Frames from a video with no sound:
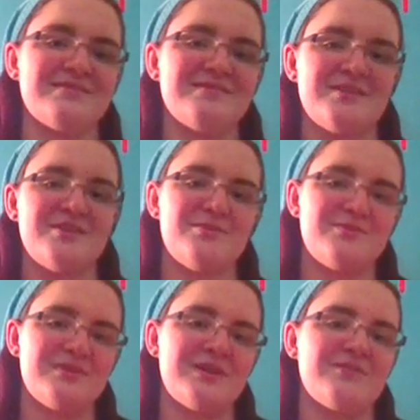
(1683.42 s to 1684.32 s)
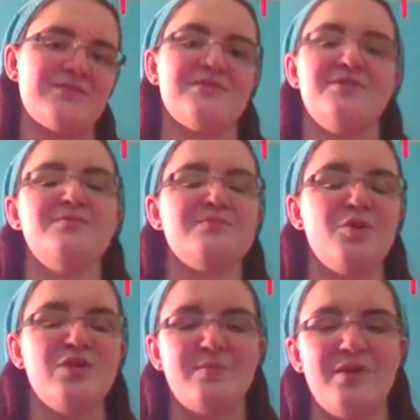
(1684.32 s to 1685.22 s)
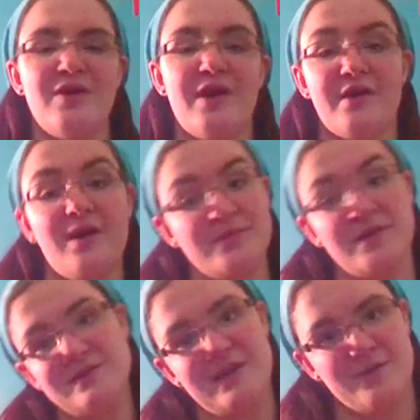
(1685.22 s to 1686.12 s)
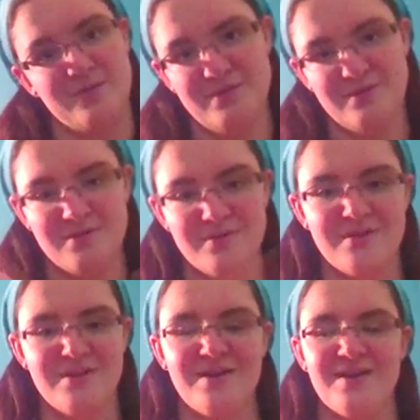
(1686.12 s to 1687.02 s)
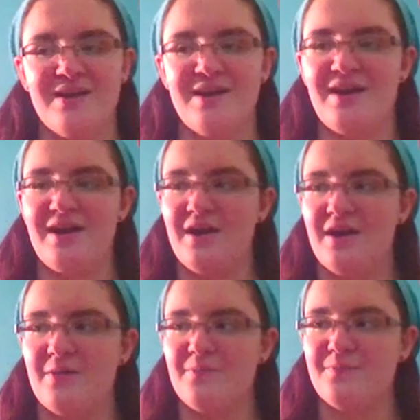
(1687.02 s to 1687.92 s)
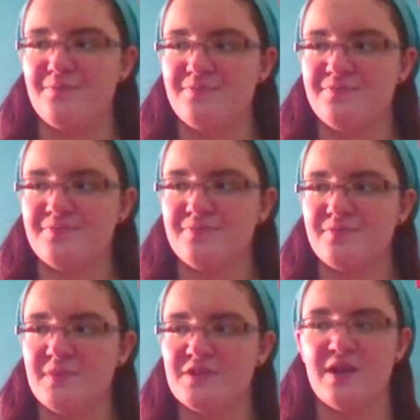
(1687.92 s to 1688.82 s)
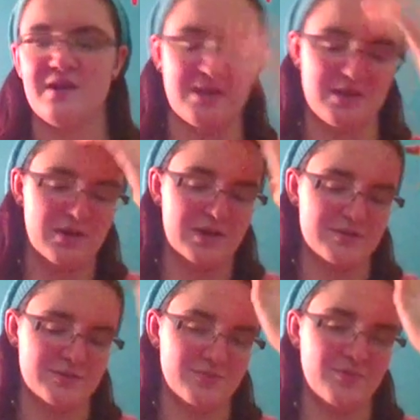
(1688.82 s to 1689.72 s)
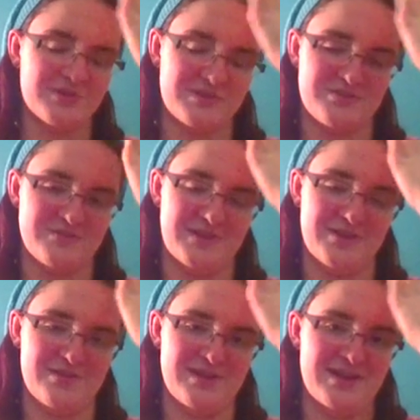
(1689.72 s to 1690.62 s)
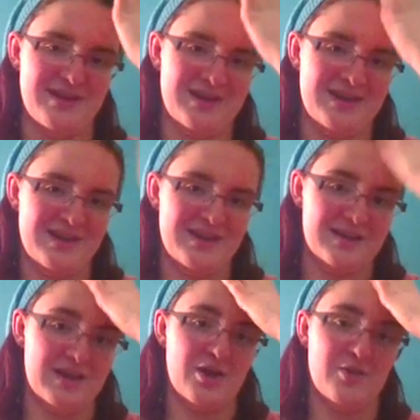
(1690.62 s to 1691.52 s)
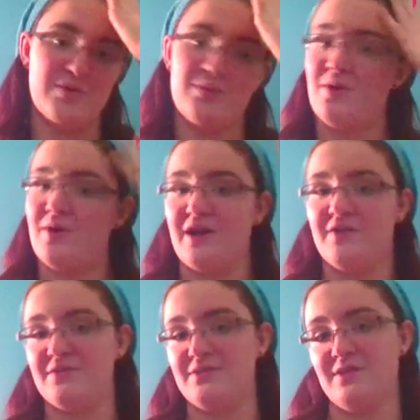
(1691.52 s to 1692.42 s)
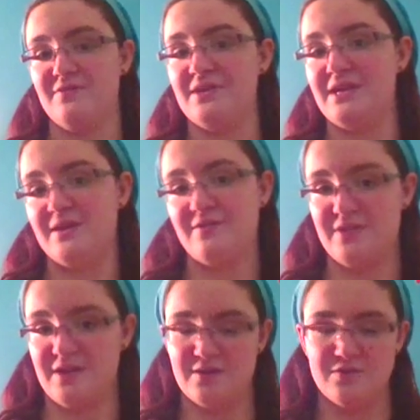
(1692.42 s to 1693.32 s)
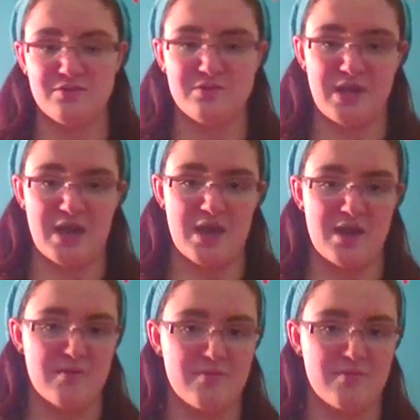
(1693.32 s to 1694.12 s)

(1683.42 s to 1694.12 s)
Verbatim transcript: So whatever, they're more like periodic updates now. Um, so yeah, thank you guys so much for watching this video and I hope you all have a lovely evening, day,